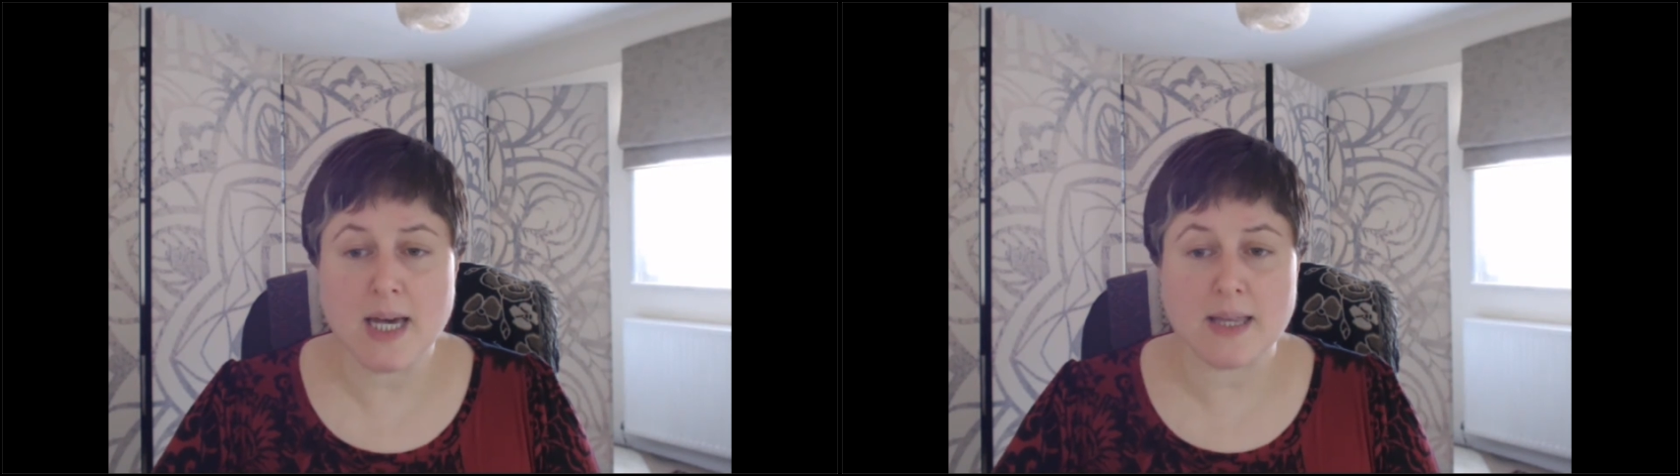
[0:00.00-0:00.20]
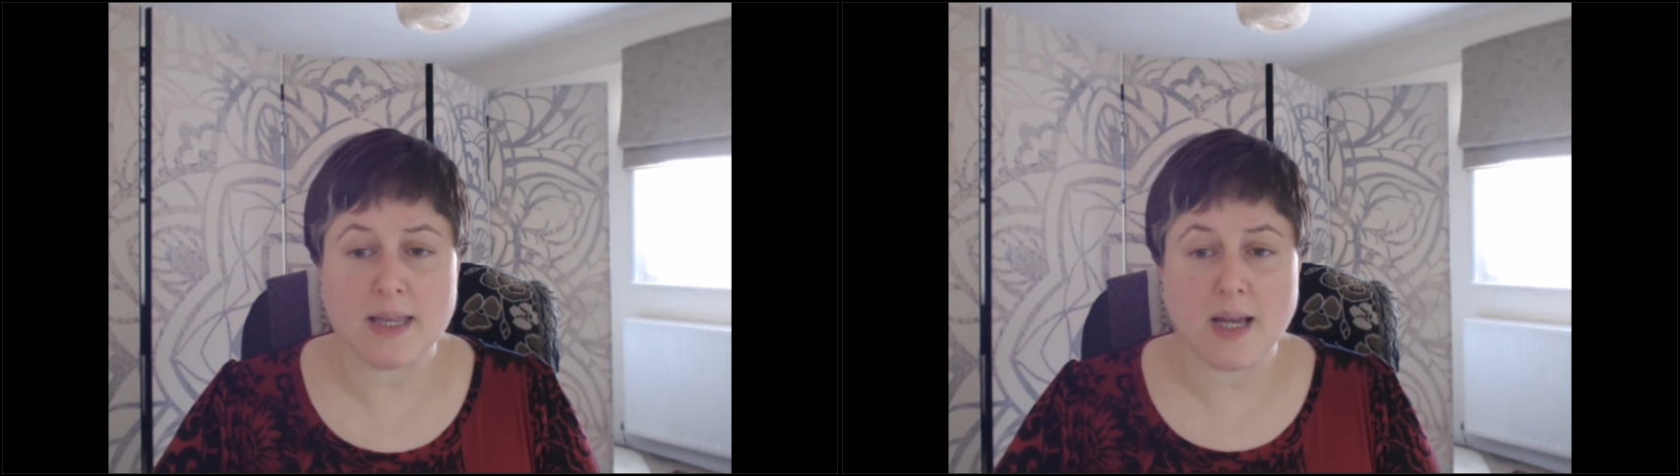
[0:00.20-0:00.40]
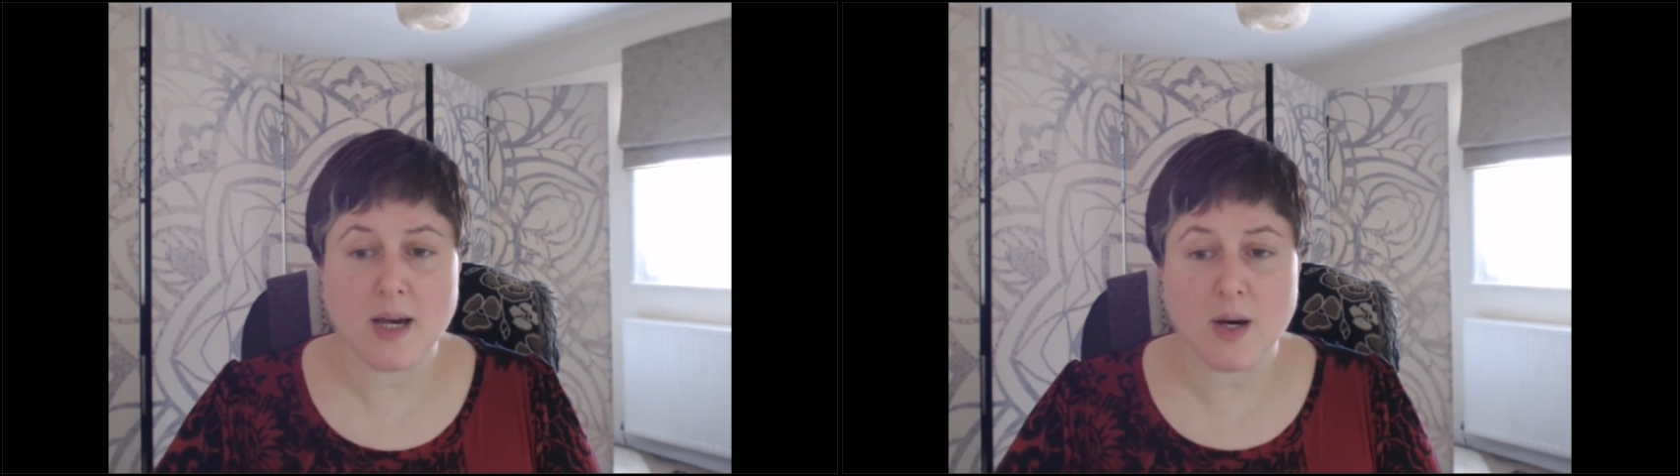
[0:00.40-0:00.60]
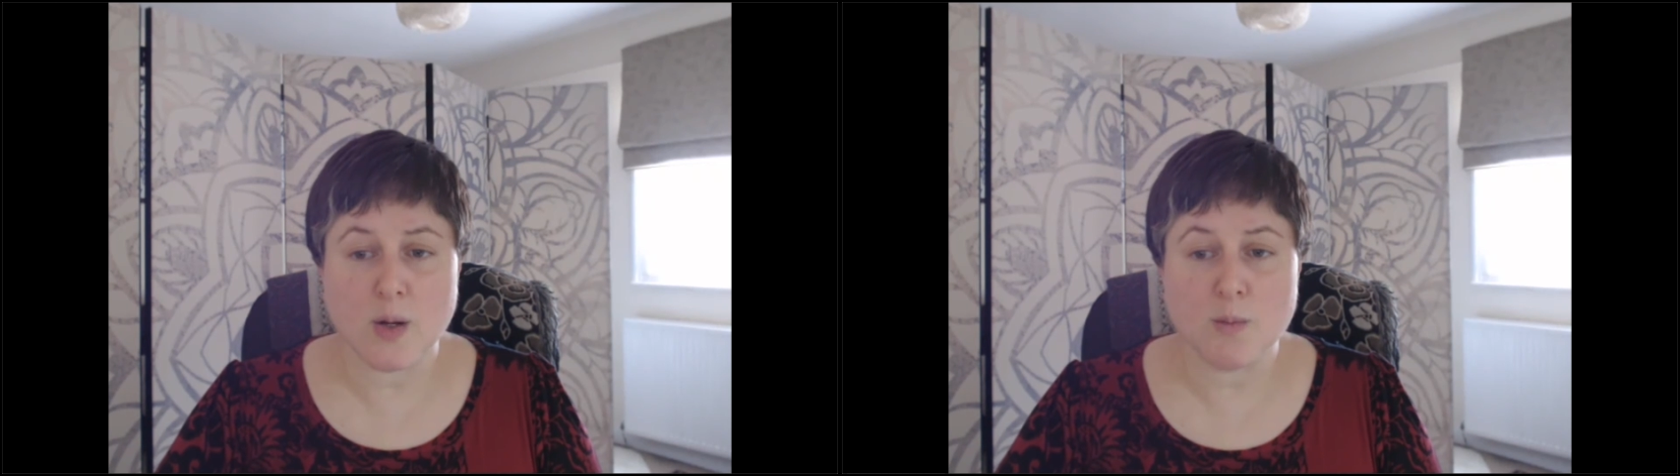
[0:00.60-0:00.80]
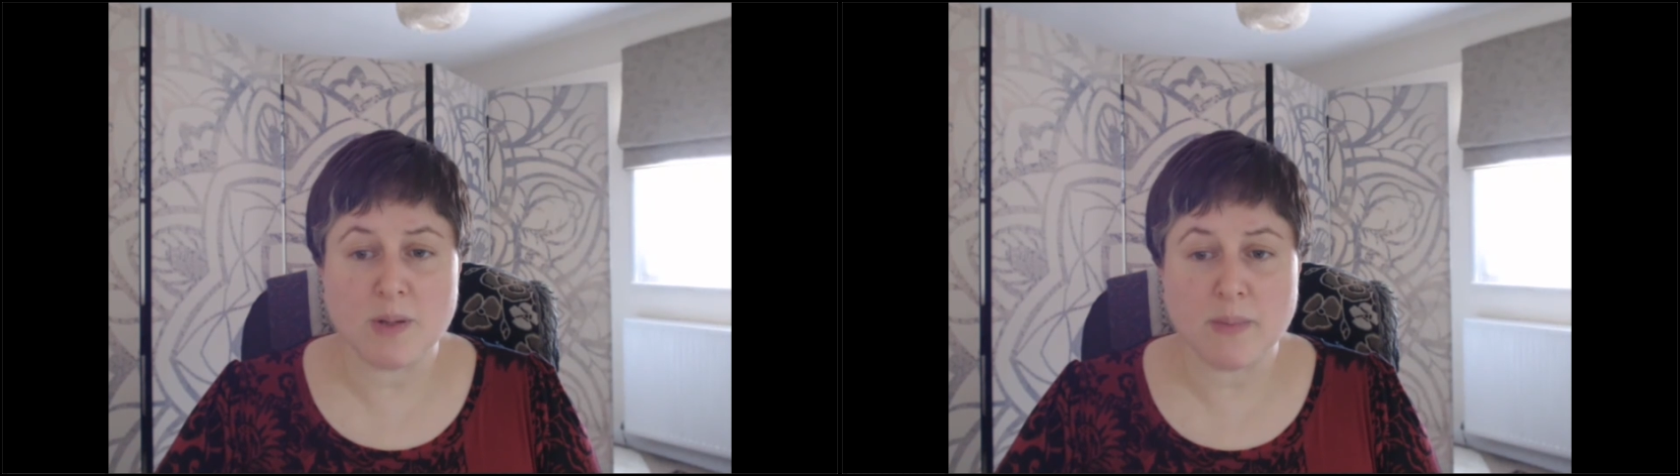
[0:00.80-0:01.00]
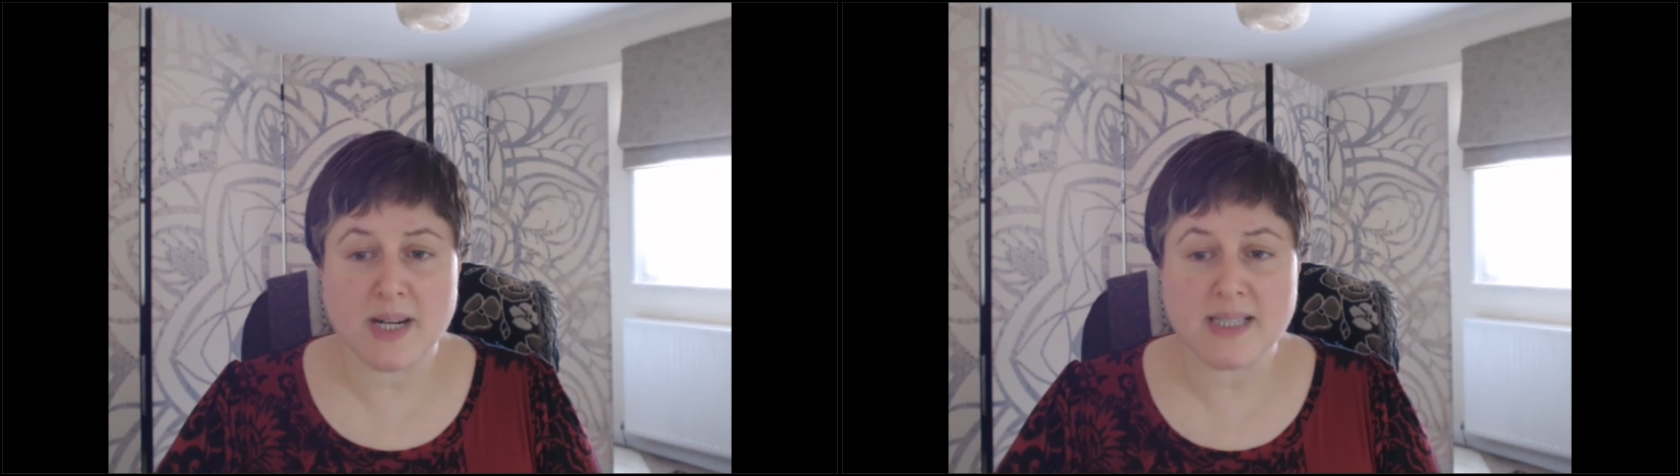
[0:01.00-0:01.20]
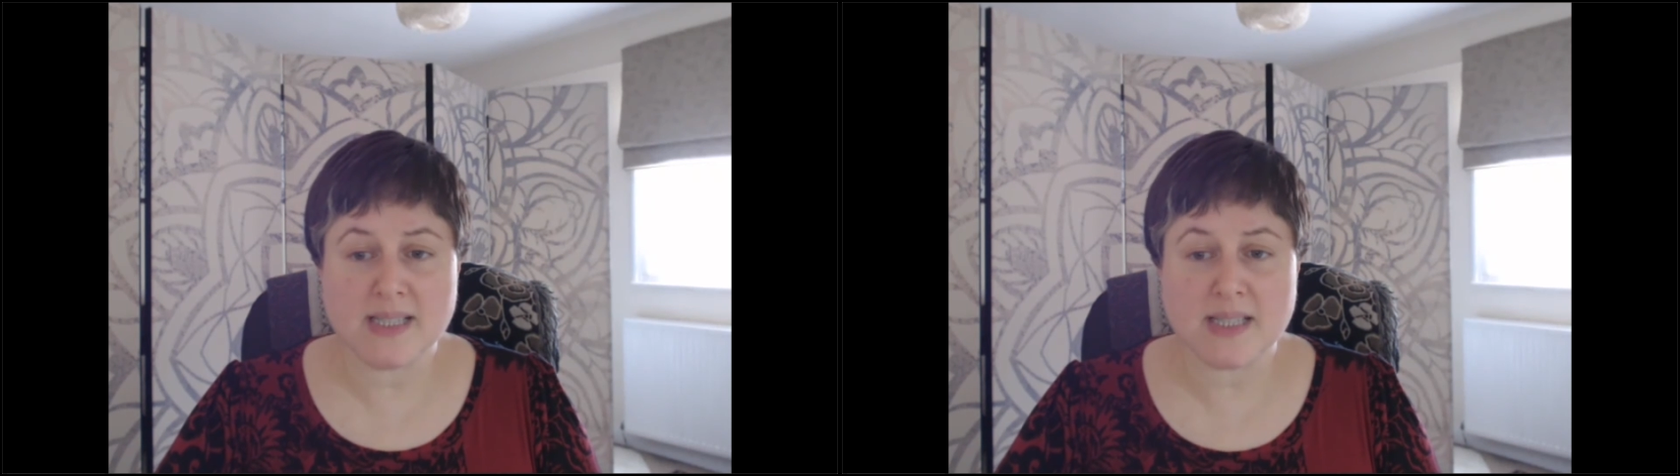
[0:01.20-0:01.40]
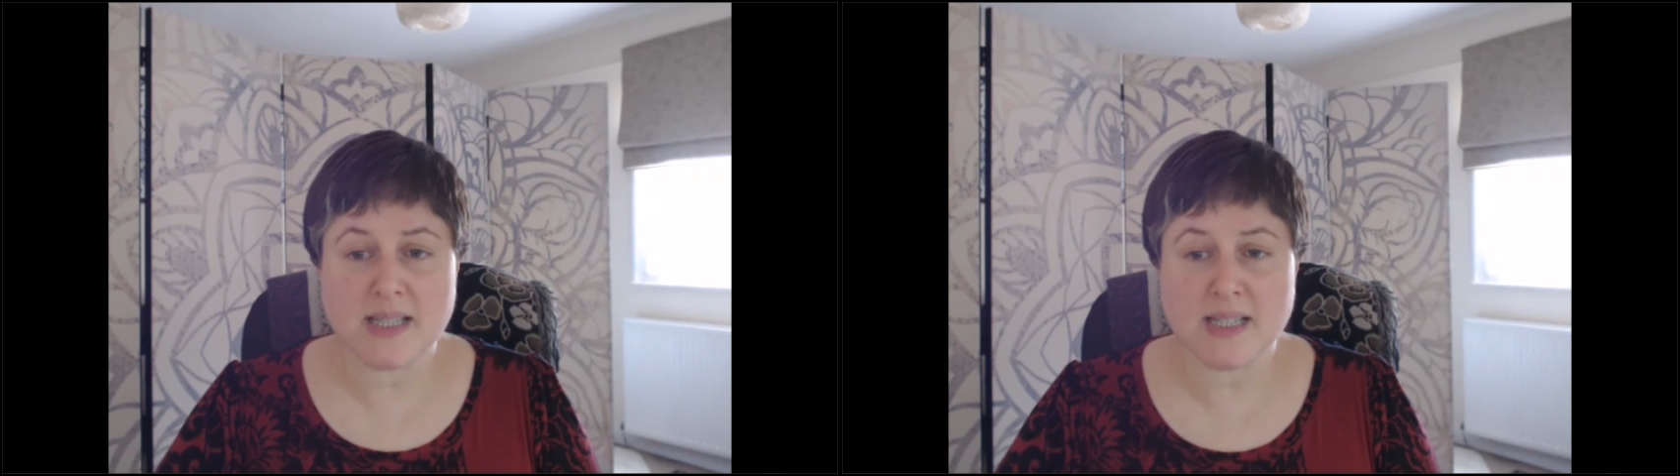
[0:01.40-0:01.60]
and
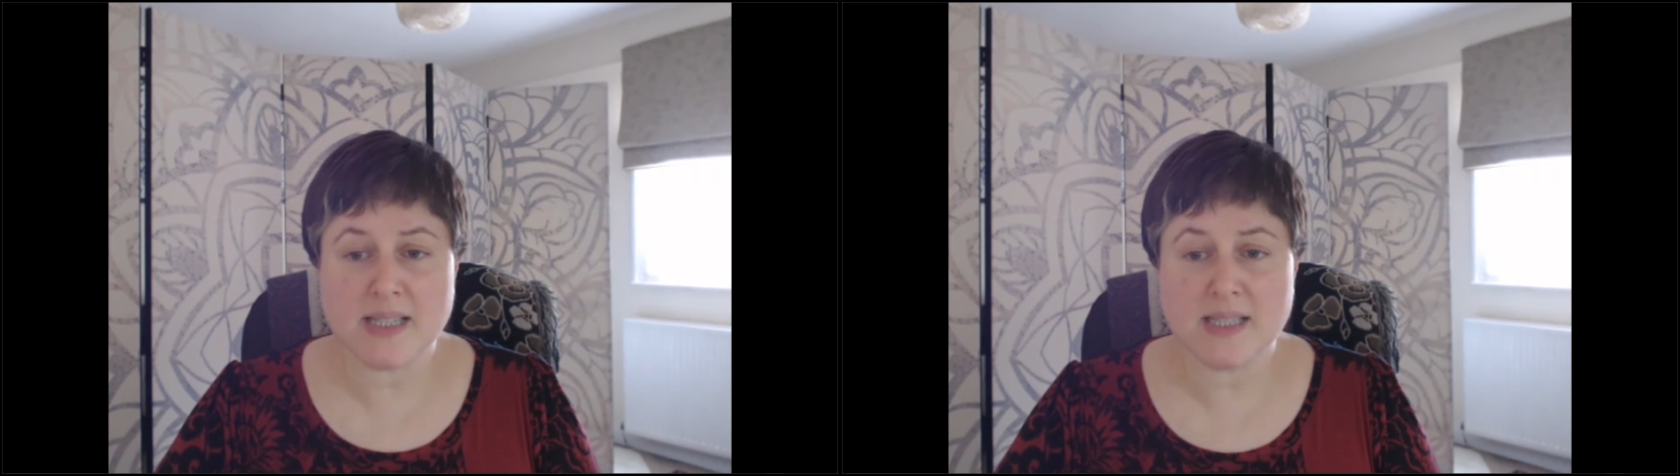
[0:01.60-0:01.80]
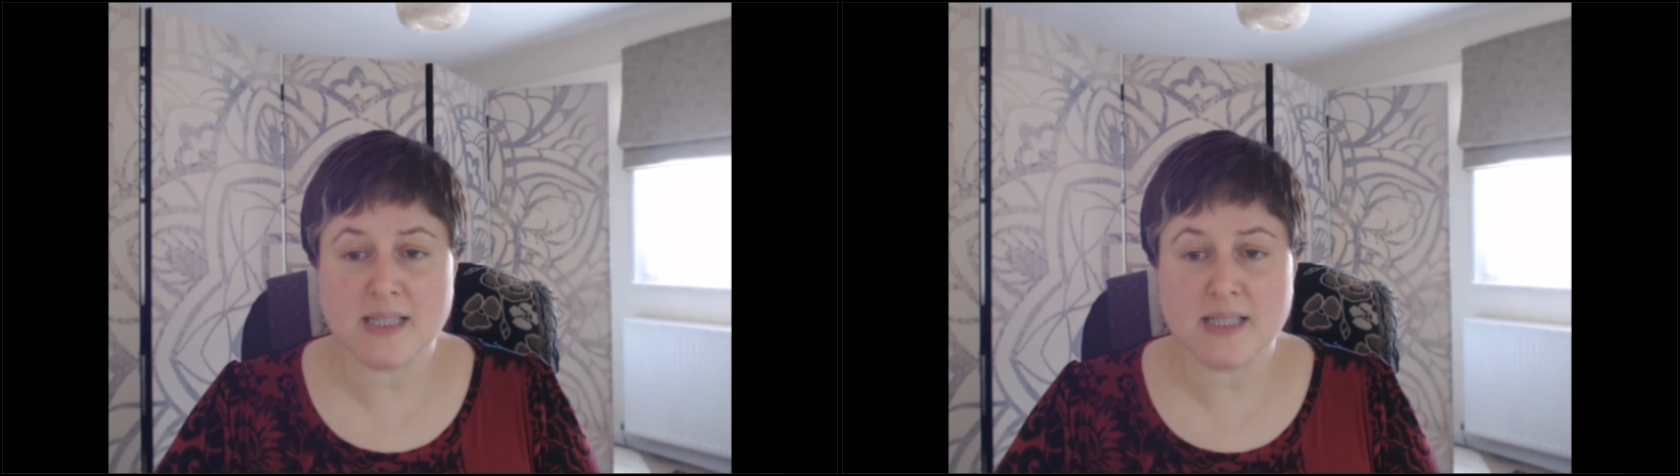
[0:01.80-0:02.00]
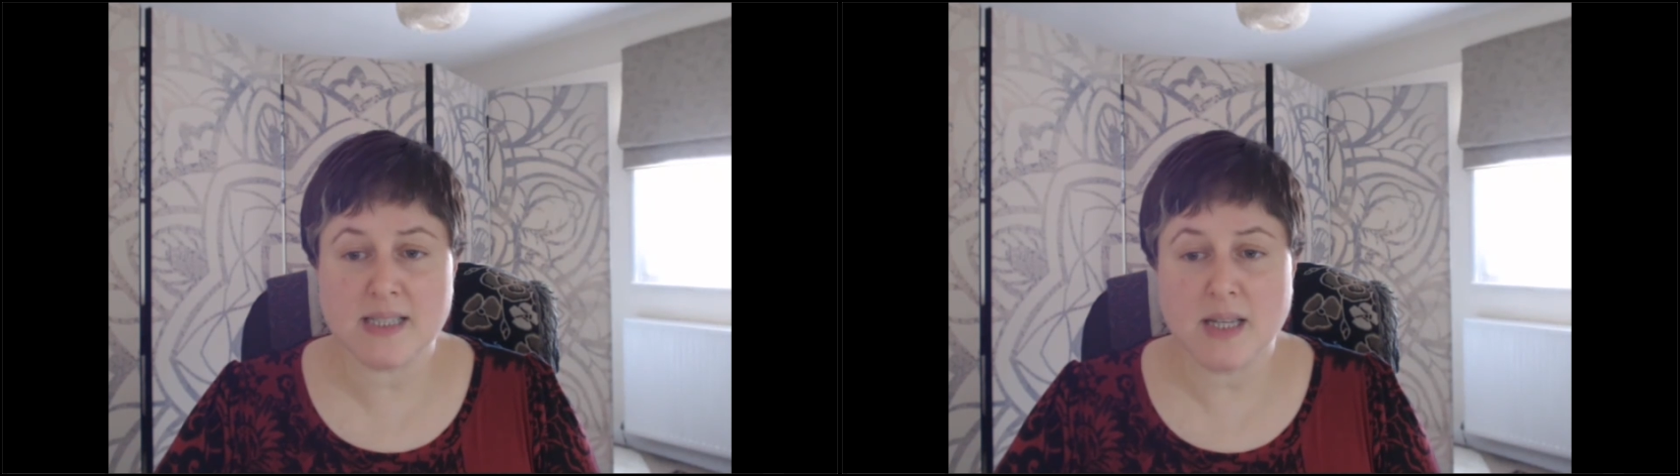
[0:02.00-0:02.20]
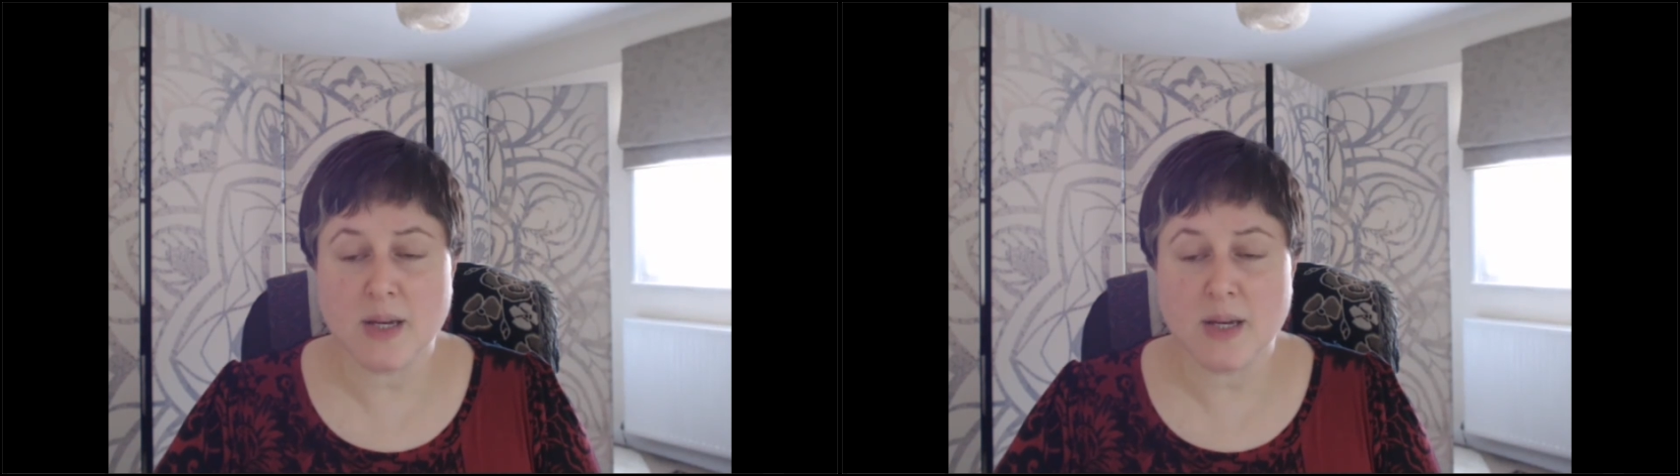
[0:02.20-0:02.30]
open-mindedness,